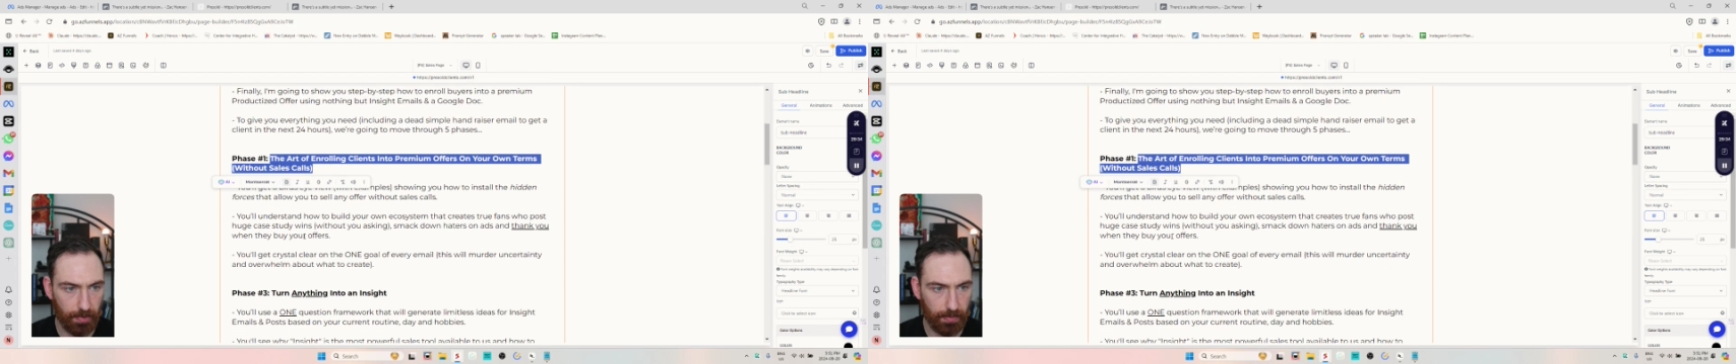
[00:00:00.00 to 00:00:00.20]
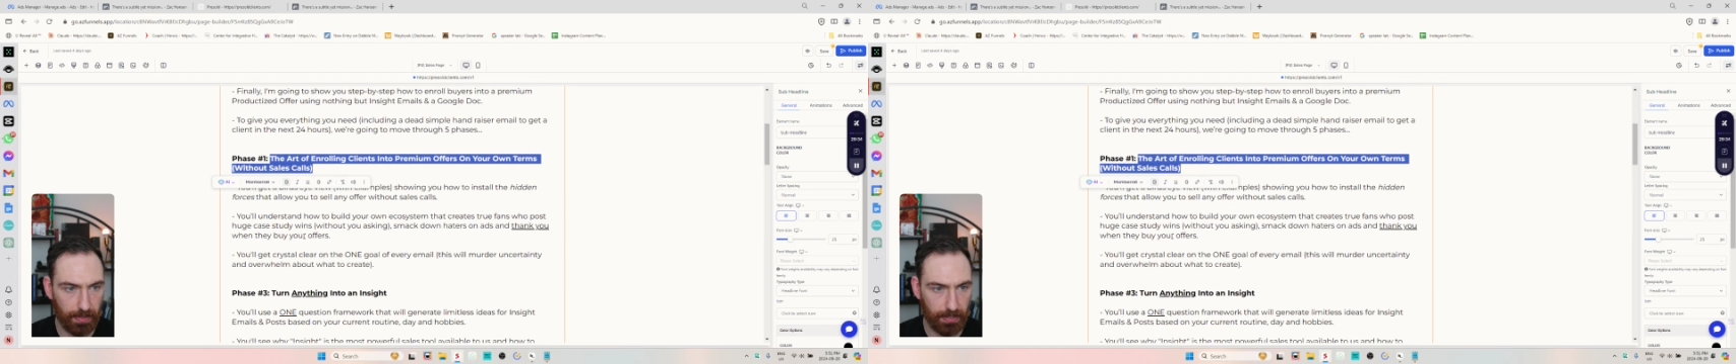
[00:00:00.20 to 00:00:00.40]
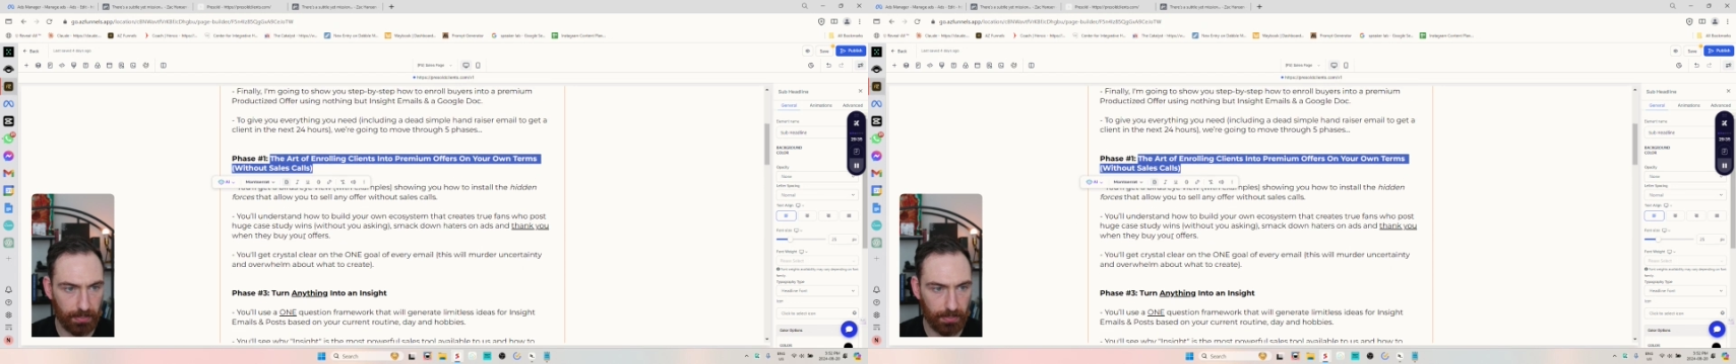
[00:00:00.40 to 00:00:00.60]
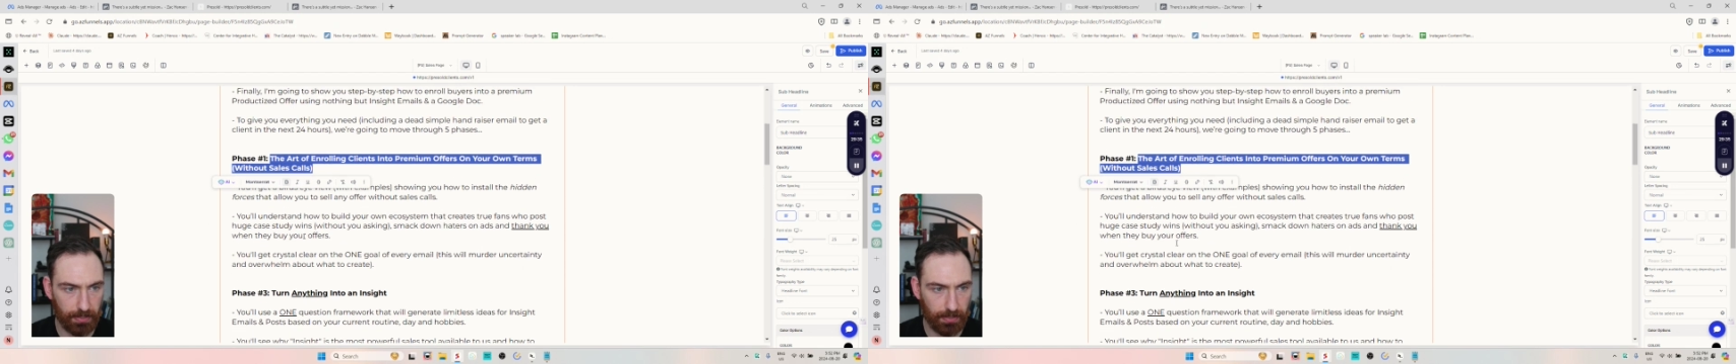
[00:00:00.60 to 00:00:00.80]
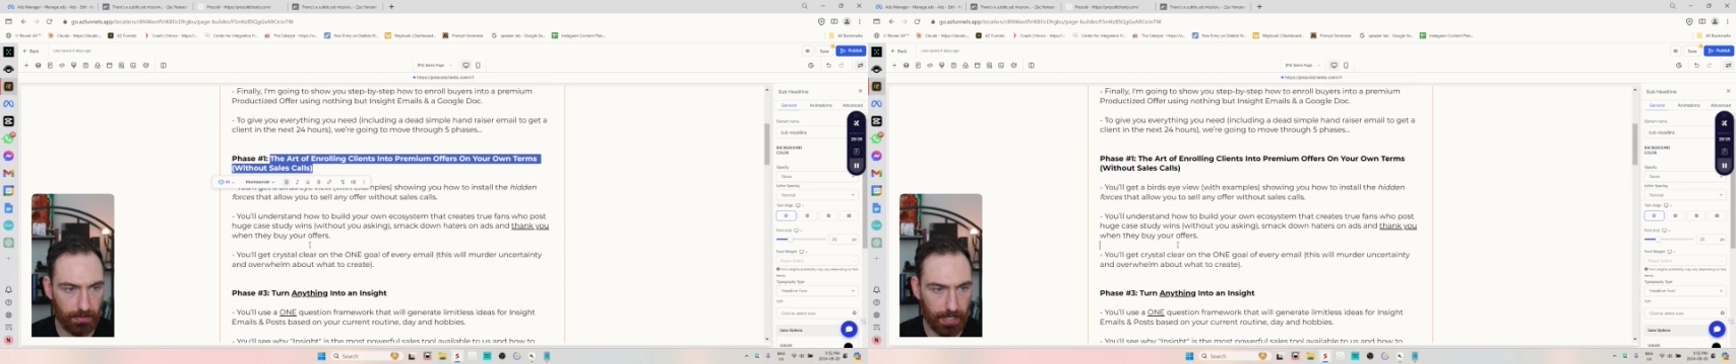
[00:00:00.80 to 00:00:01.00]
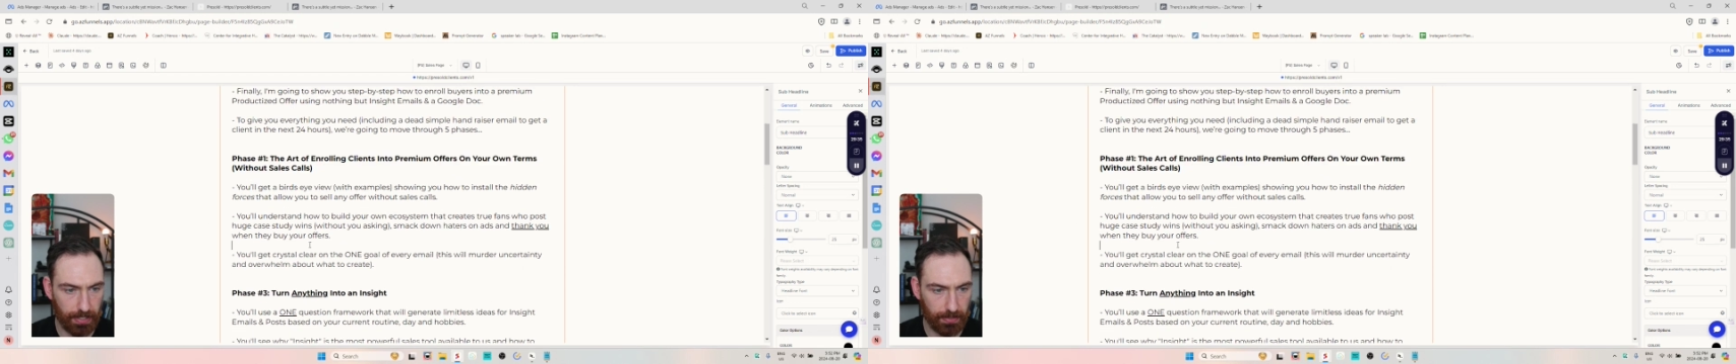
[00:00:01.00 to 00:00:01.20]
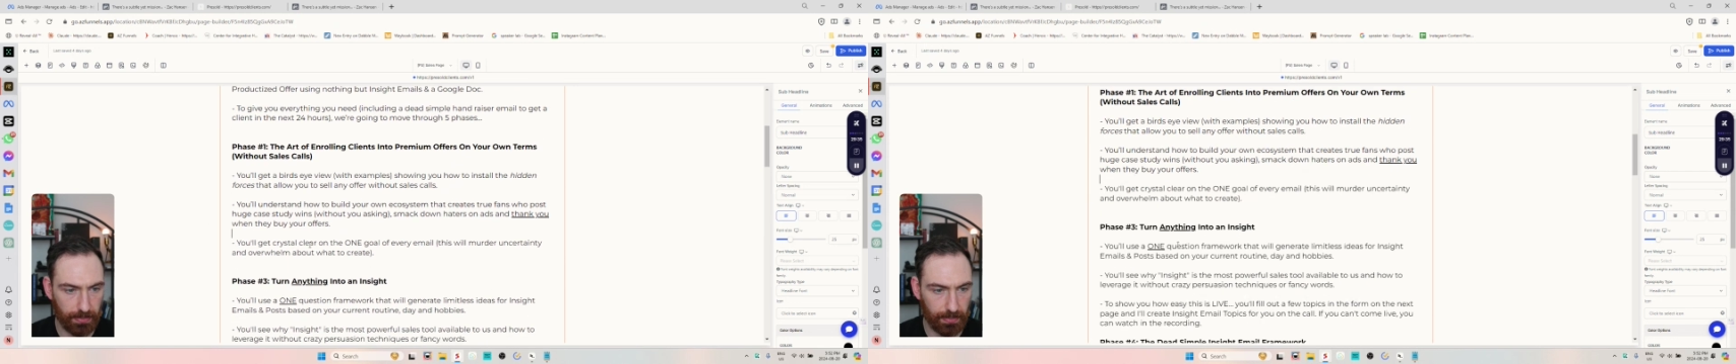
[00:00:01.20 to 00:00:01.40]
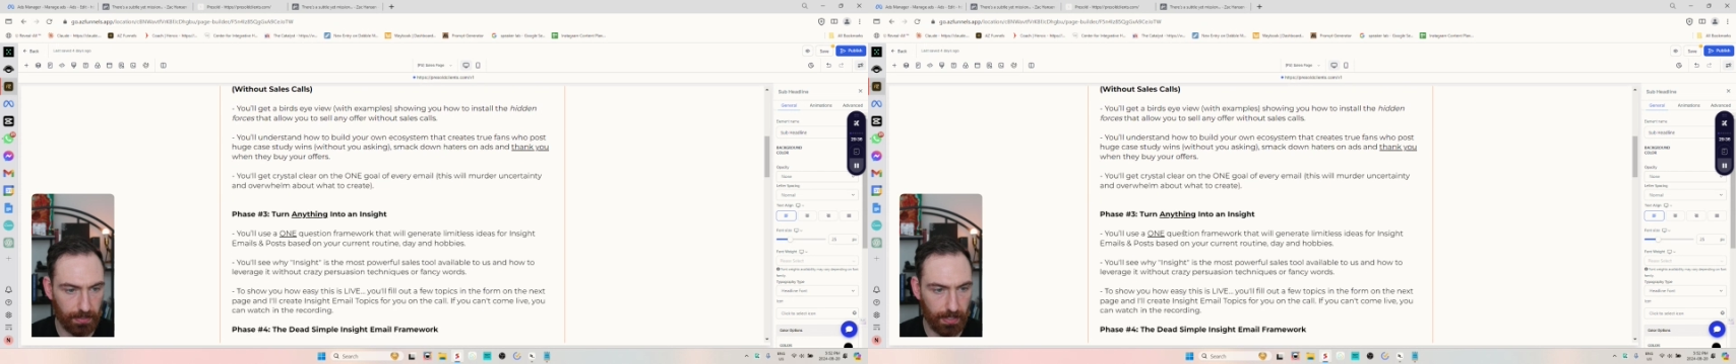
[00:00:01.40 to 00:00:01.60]
We just do
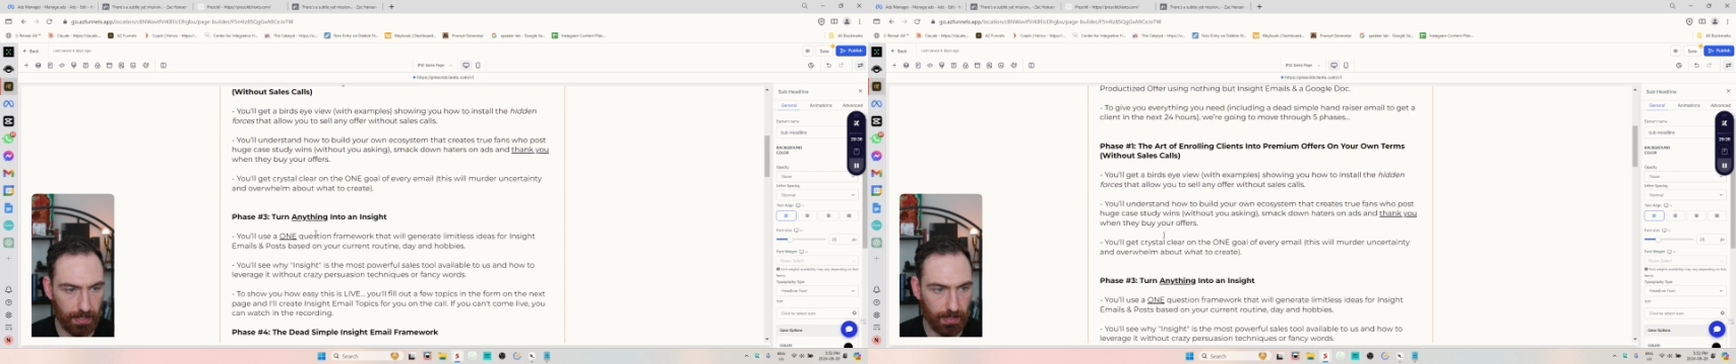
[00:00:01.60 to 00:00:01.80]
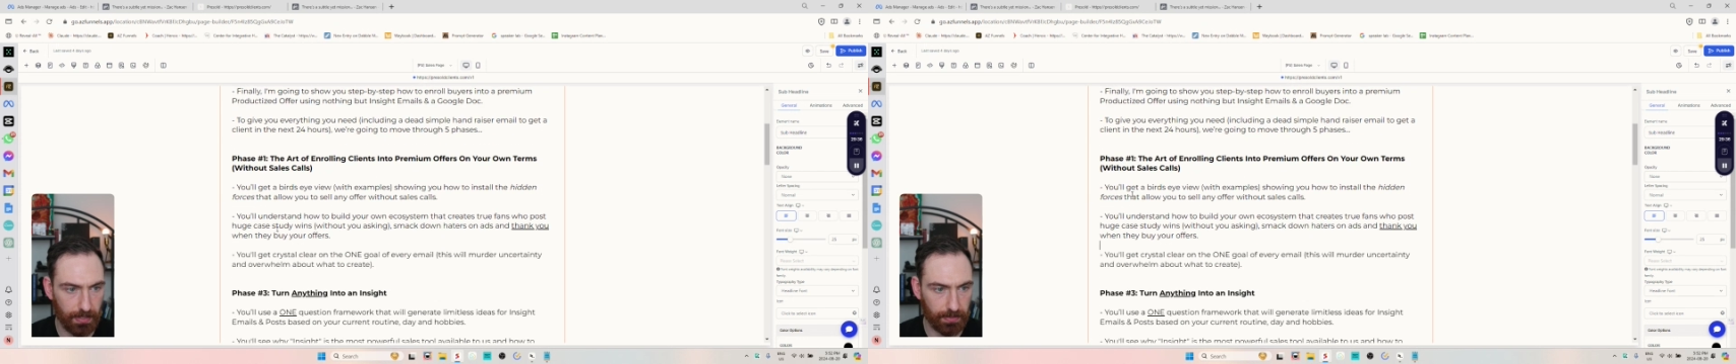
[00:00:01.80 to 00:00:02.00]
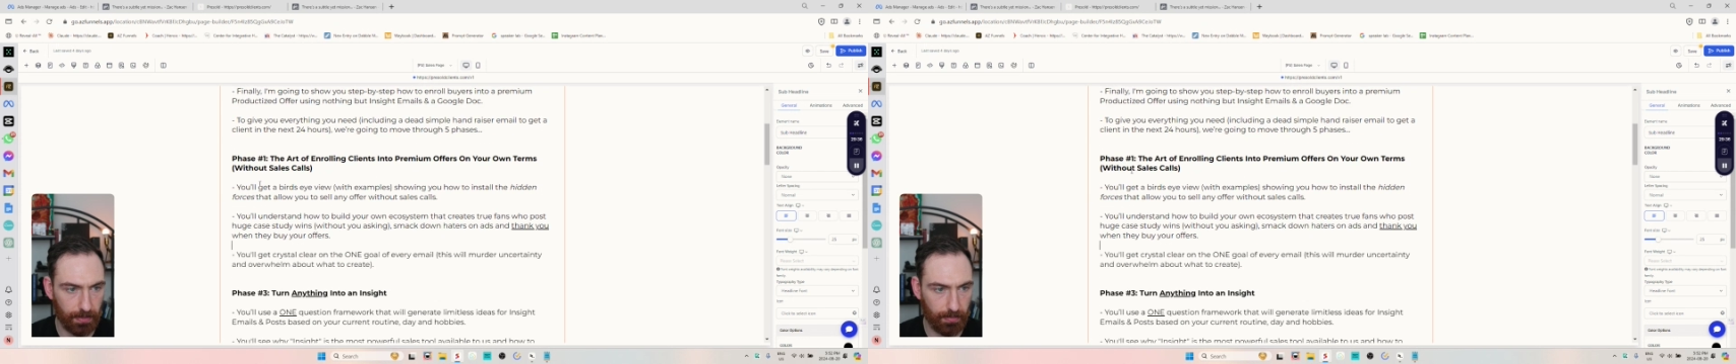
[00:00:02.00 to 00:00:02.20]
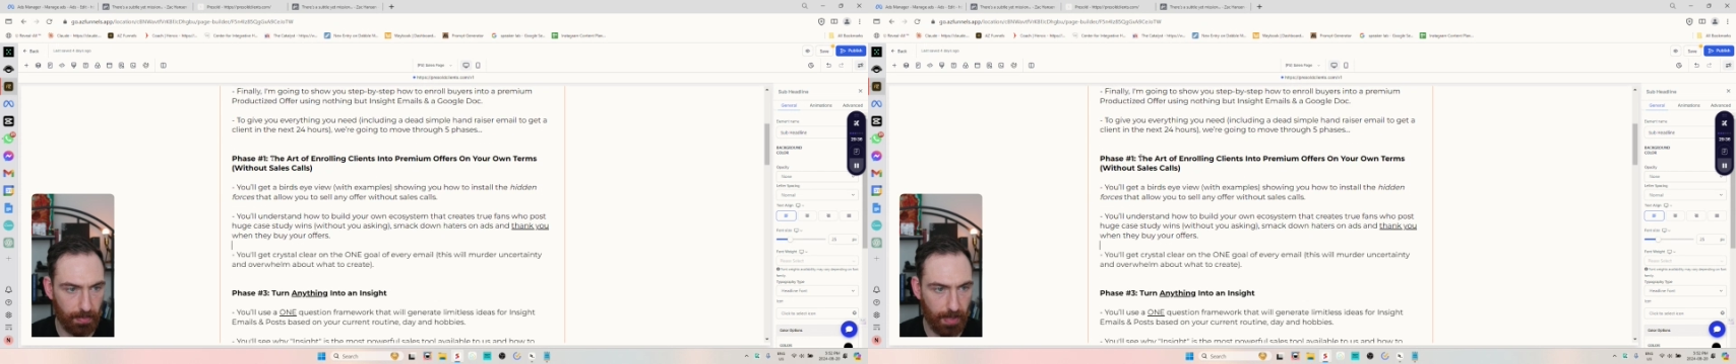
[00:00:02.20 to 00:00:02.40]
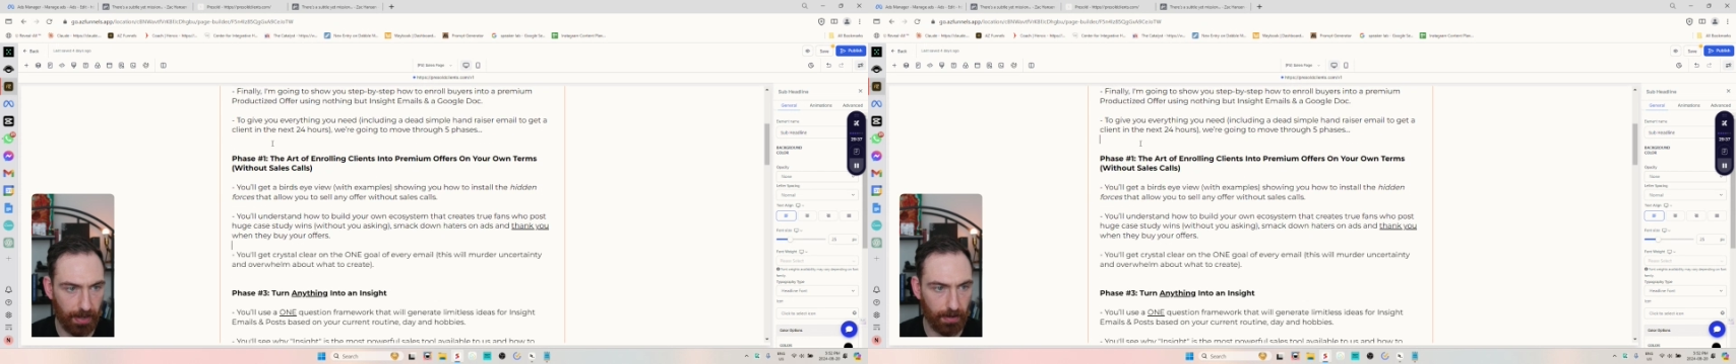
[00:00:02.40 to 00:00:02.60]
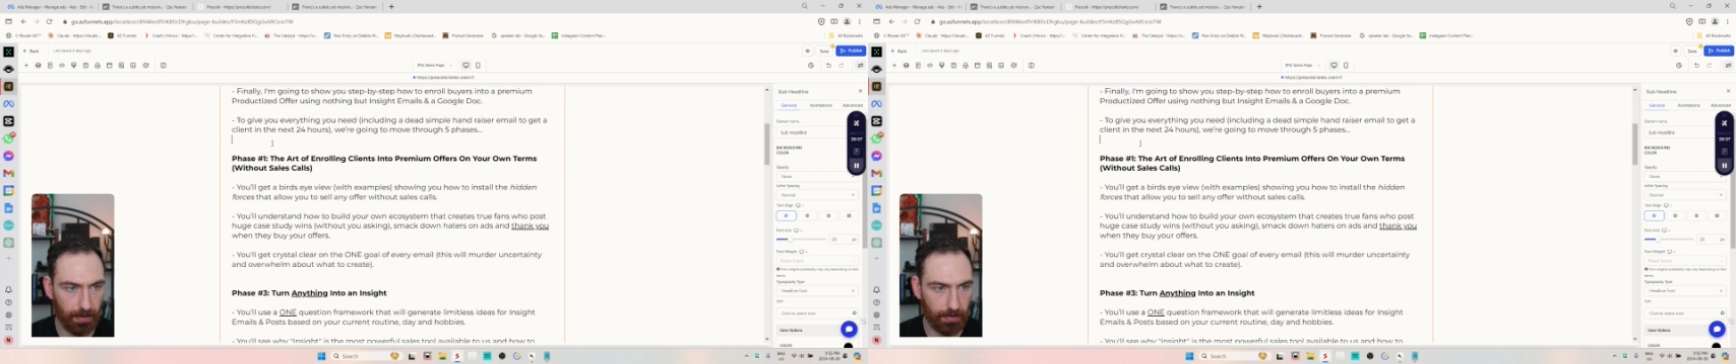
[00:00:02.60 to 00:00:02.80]
this. I think this could be better.